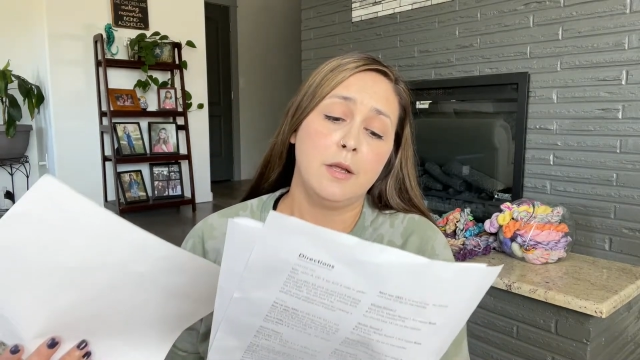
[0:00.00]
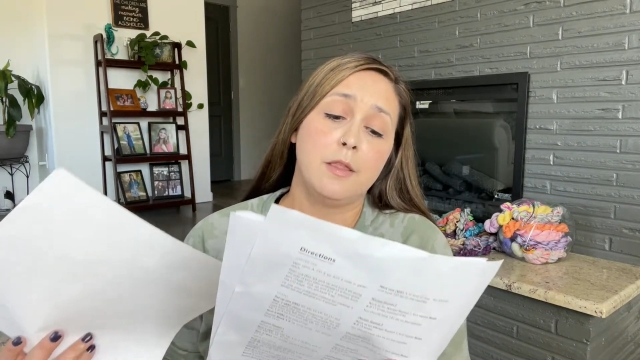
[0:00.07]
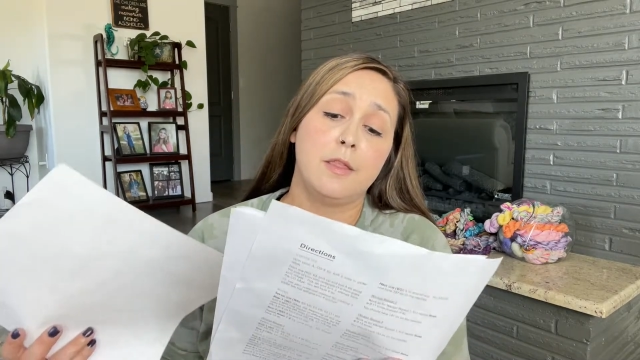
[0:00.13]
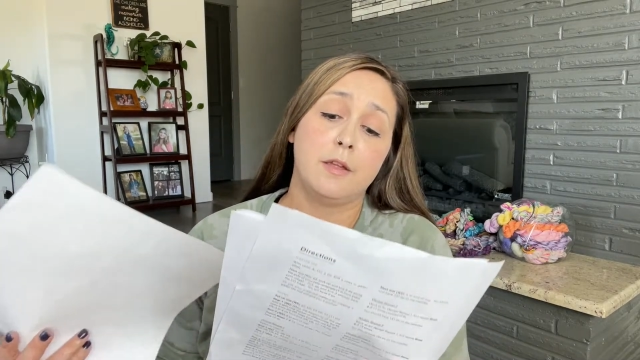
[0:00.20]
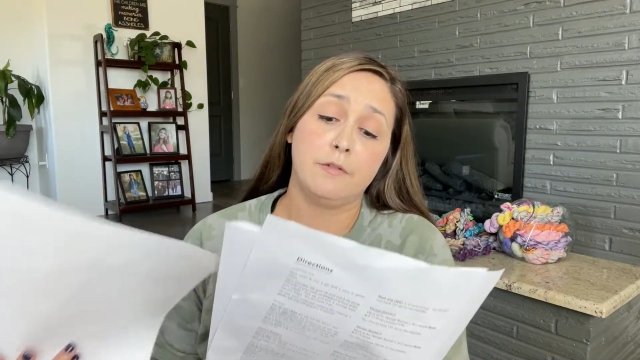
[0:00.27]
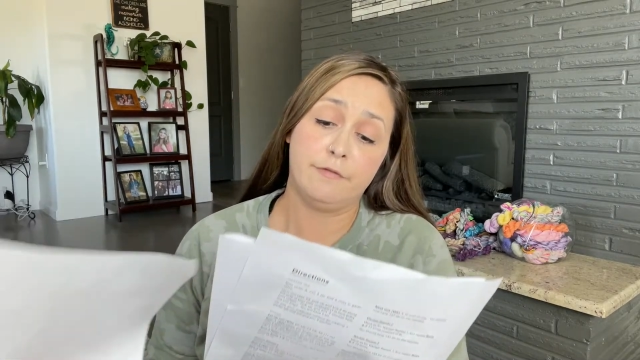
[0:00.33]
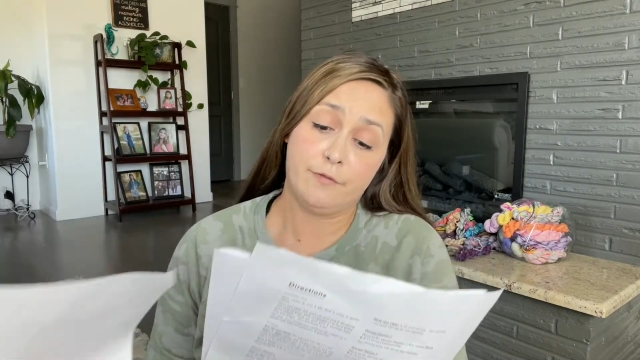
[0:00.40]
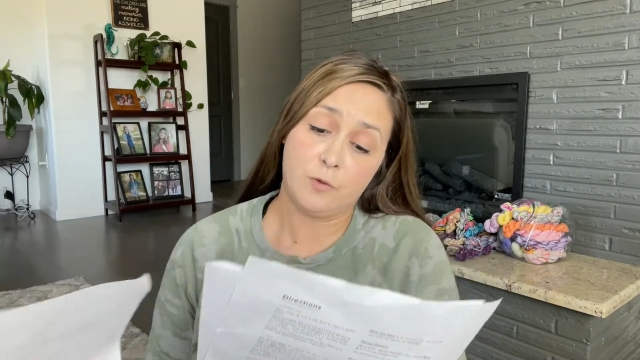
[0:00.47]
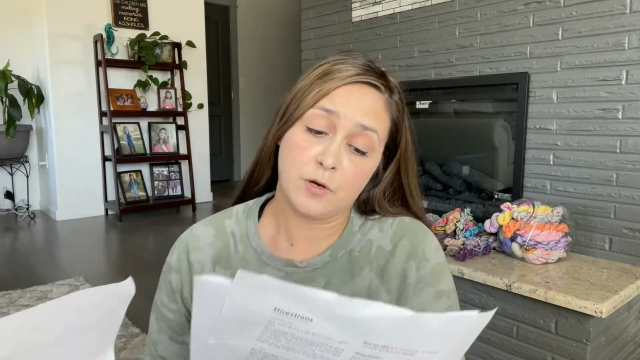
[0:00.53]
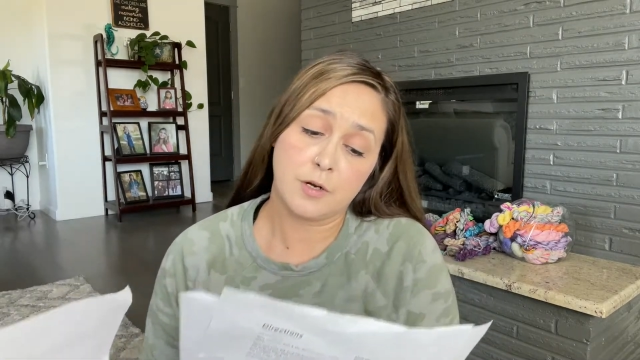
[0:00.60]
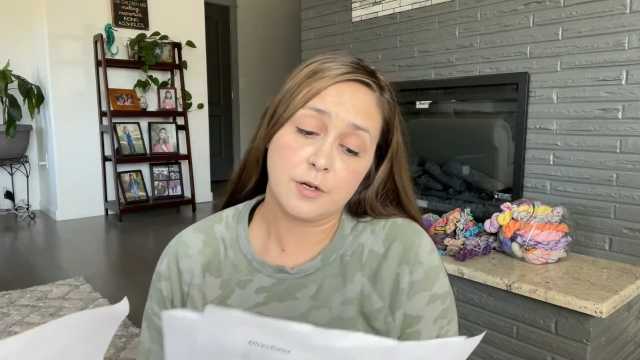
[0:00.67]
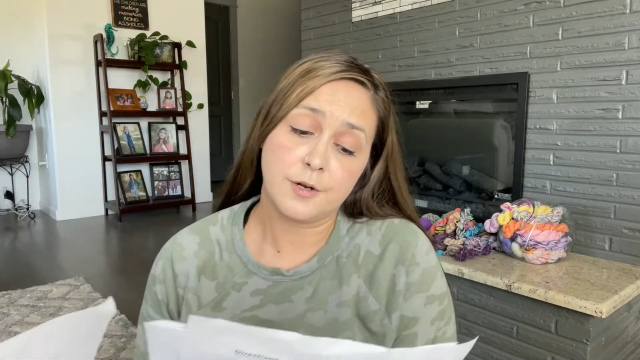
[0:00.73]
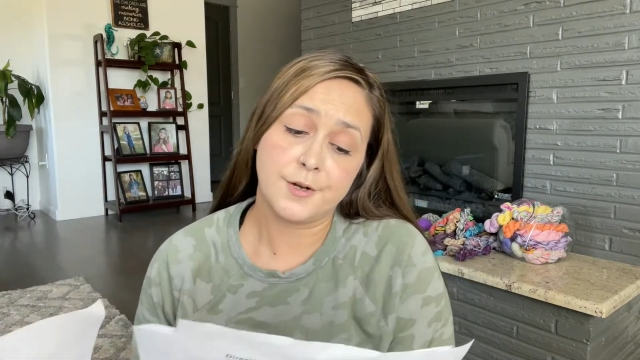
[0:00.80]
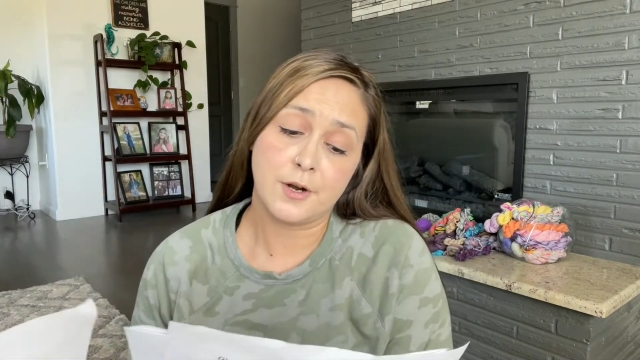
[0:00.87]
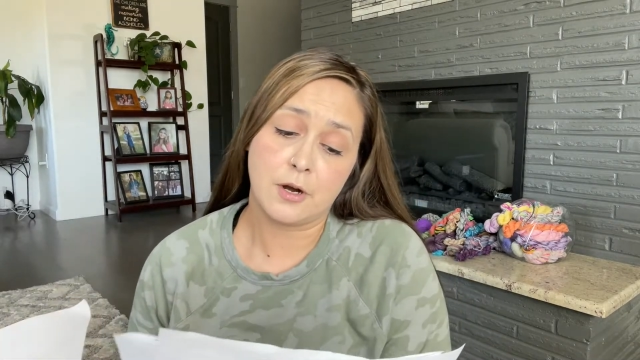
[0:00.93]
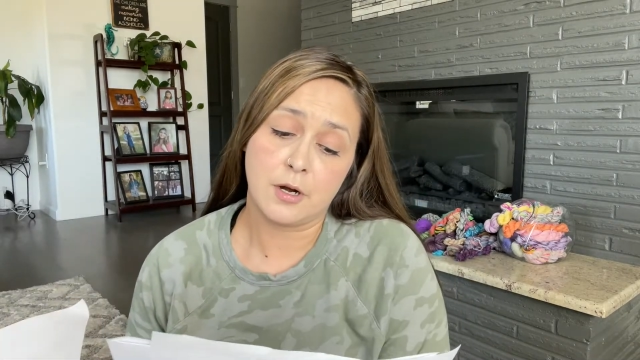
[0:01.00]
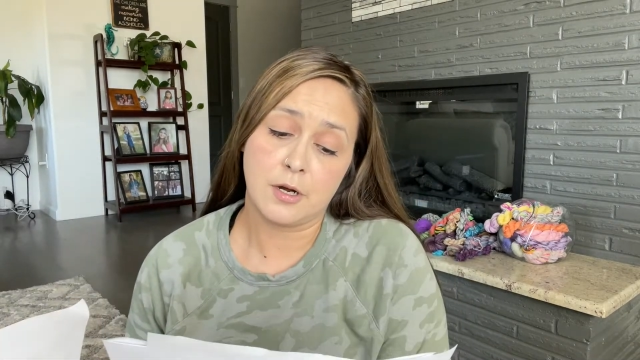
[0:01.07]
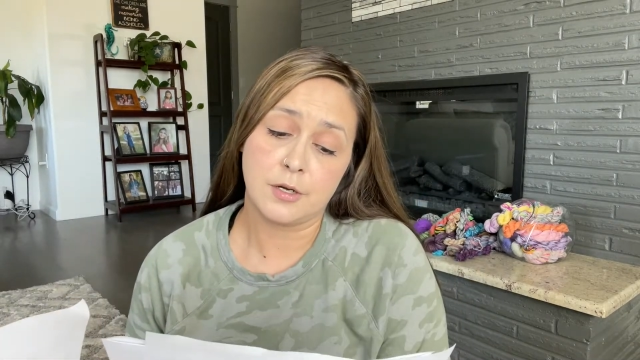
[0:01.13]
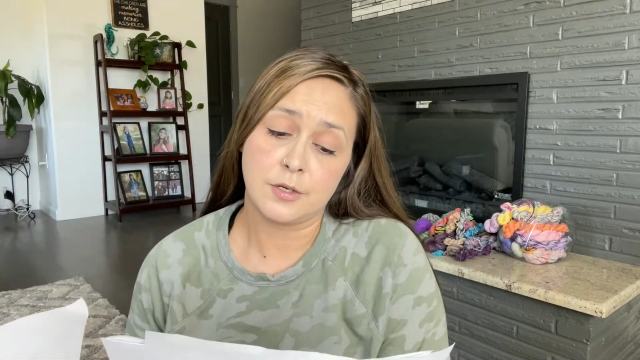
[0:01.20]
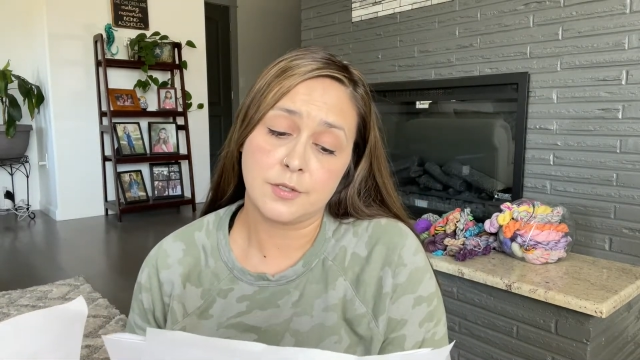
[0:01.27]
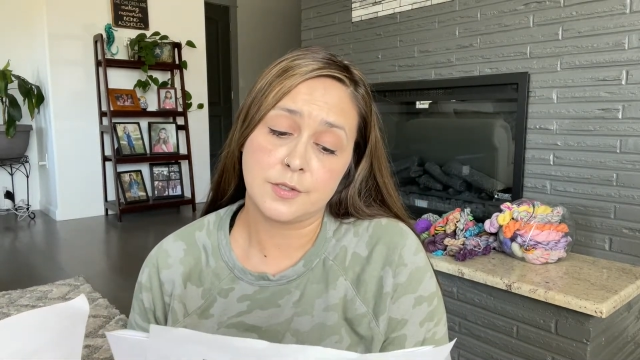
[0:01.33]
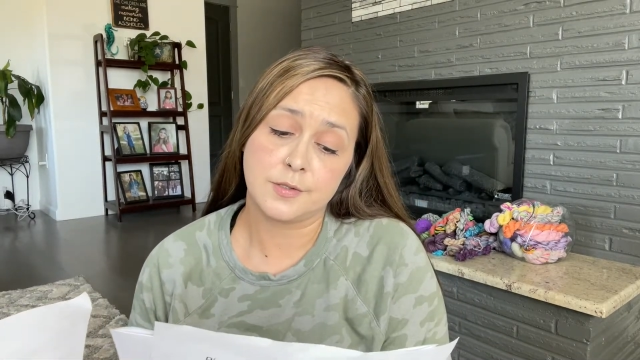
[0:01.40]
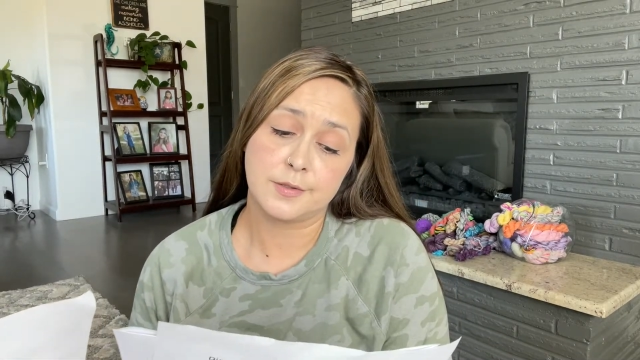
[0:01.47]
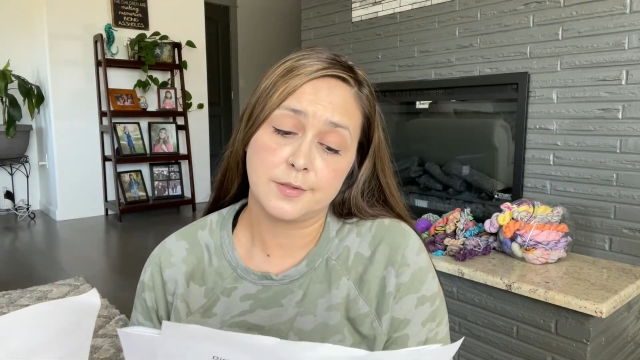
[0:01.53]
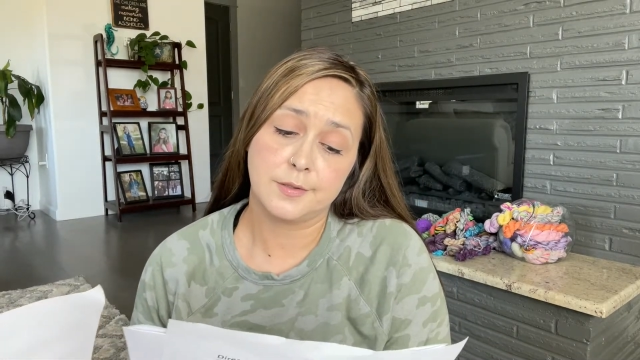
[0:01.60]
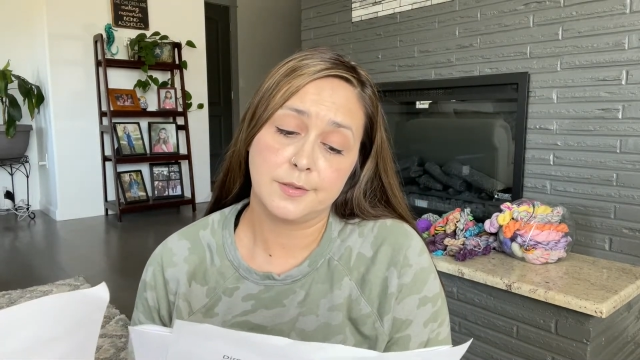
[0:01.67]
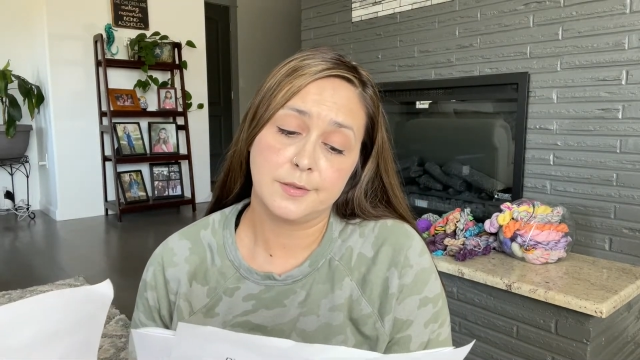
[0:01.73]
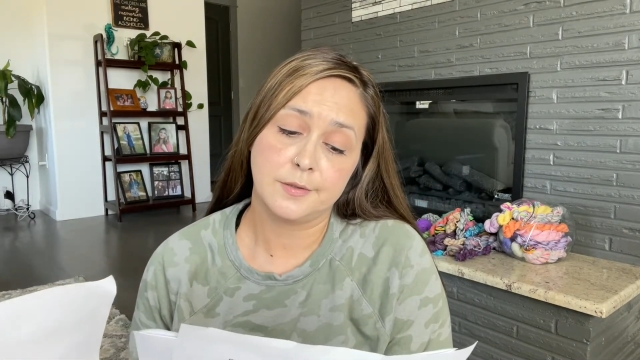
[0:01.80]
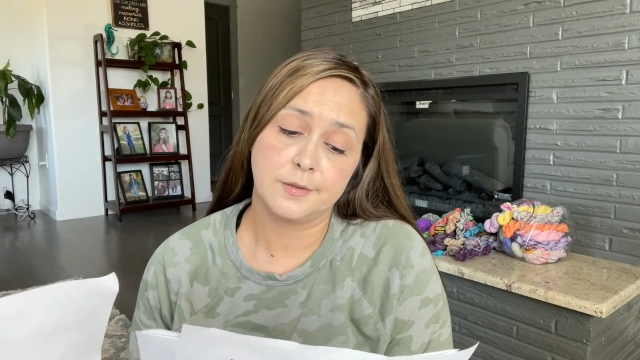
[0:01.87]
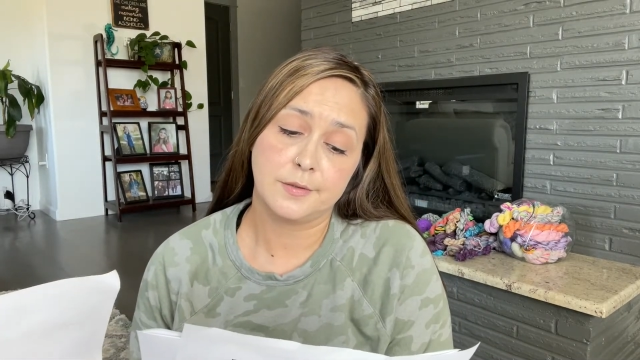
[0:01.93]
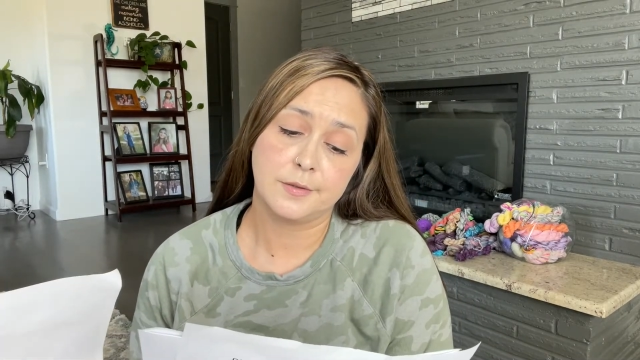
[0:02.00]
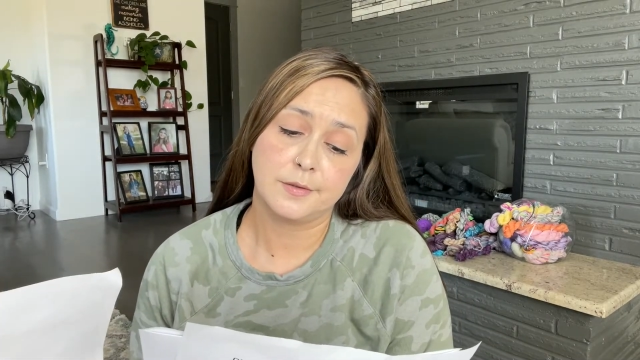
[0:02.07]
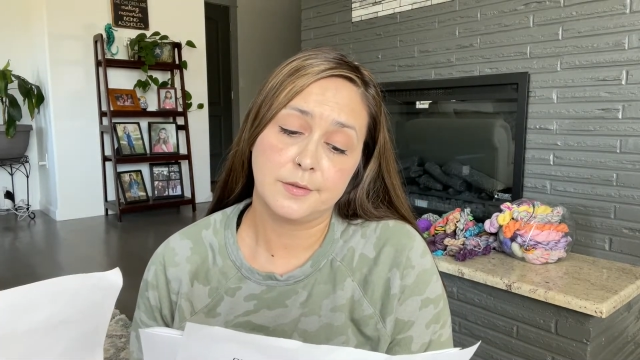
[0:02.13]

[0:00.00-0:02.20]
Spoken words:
than 400 yards